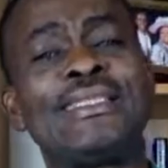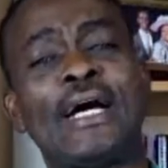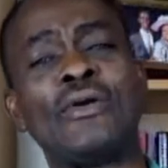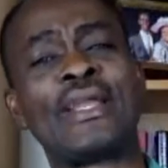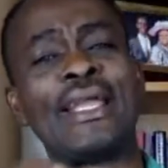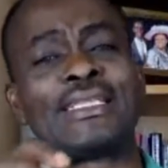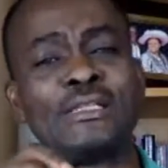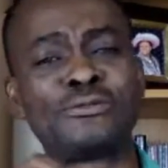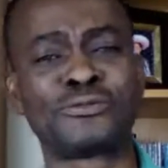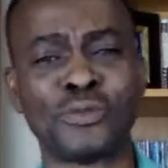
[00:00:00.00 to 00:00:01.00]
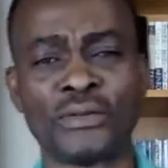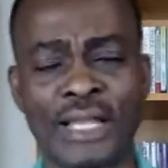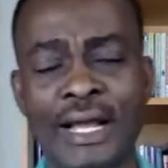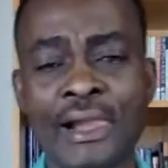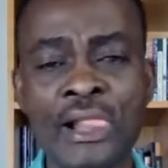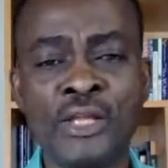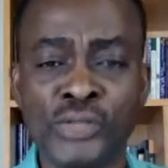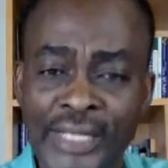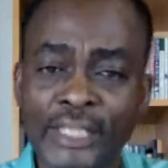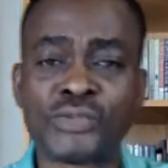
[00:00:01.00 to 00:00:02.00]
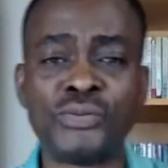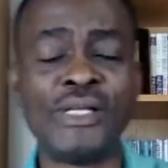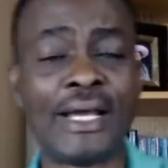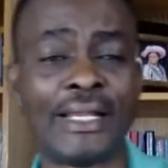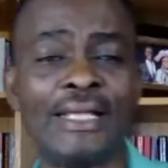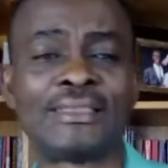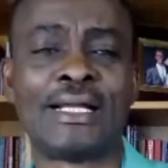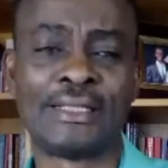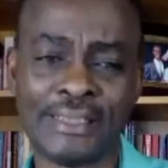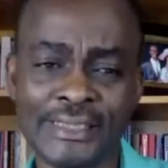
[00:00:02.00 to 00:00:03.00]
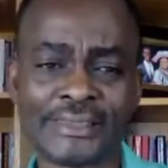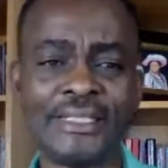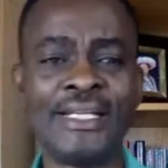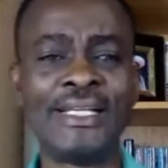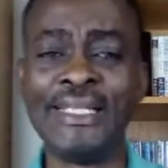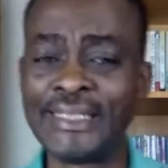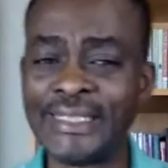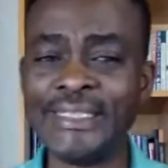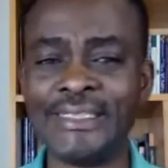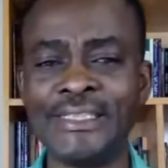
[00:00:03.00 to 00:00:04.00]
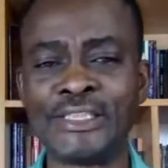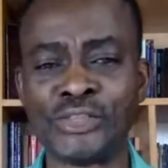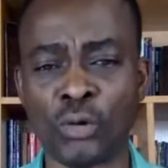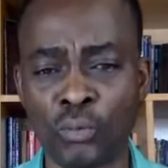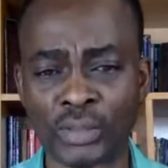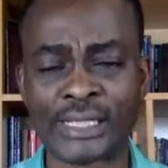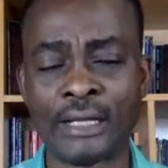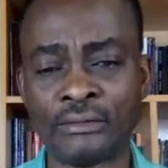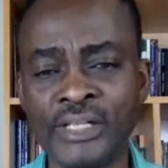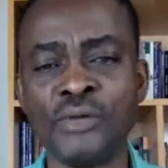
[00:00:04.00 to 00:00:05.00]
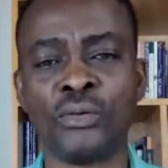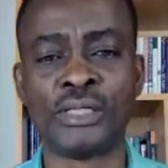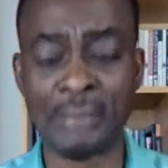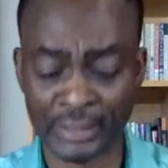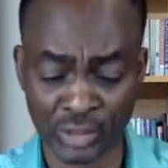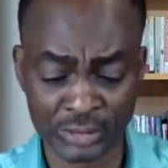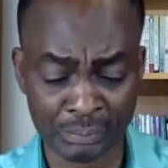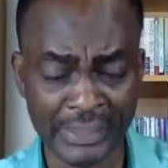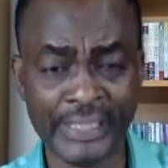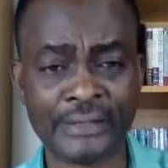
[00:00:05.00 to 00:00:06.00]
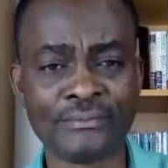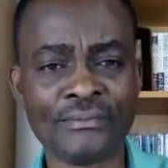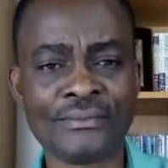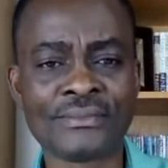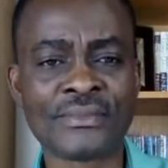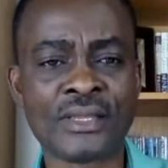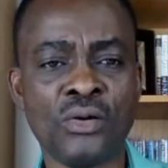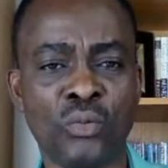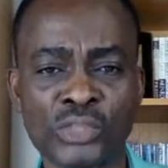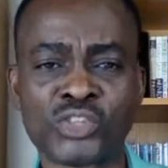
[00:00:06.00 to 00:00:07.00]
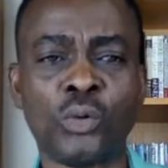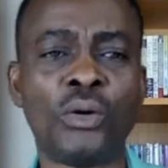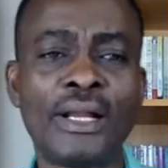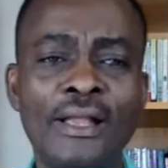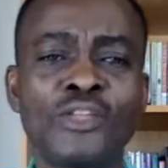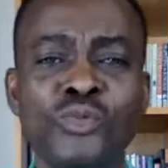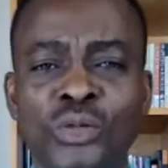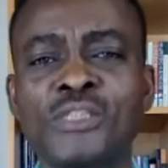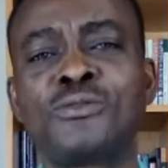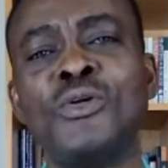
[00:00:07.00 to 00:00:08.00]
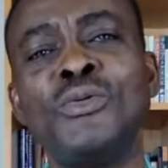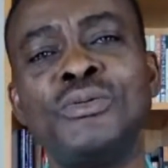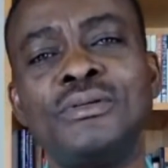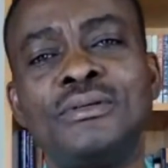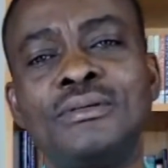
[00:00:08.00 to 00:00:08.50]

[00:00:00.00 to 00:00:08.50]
interrogate it further, you get to realize that this indeed is not what I really want. It might just be what someone else wants for you.